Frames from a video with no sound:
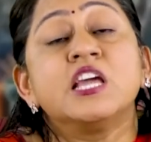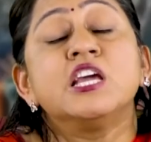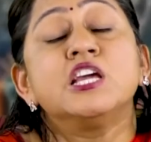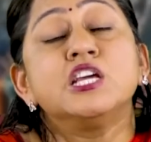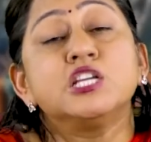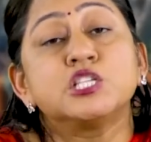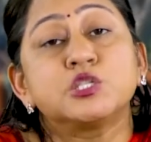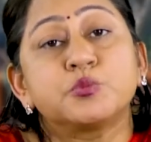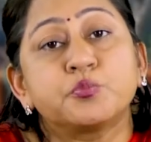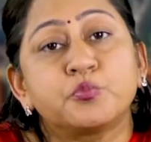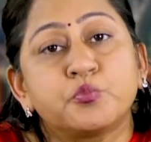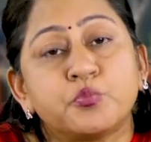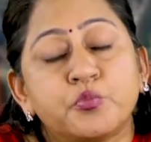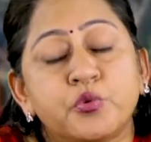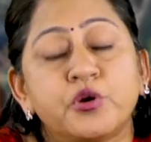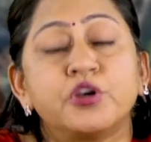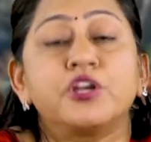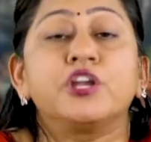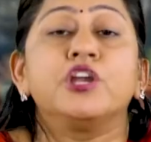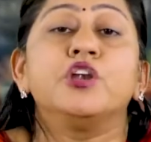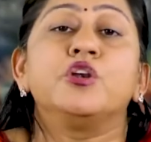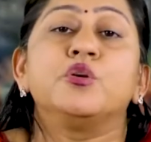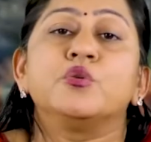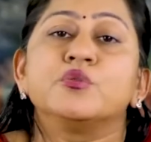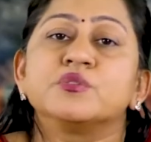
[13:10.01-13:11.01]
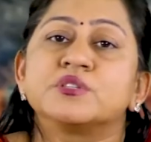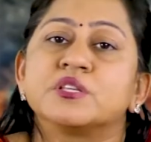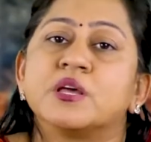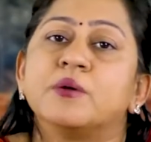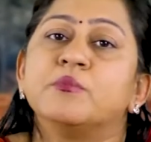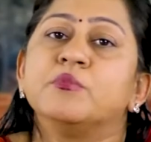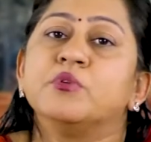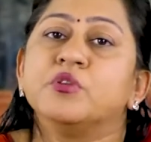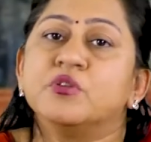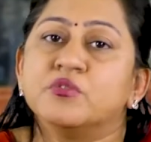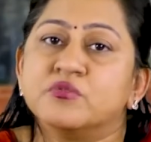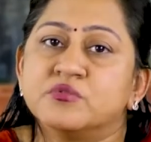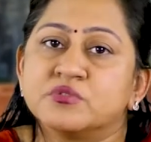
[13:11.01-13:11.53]
is put into
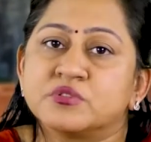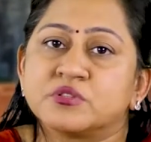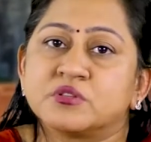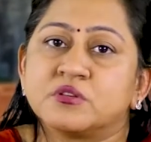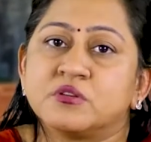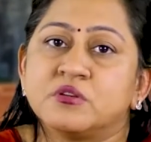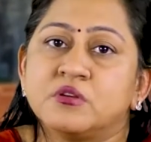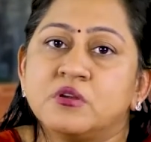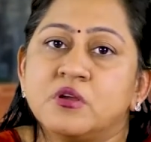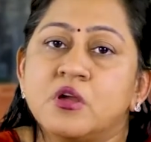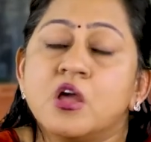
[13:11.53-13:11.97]
some use.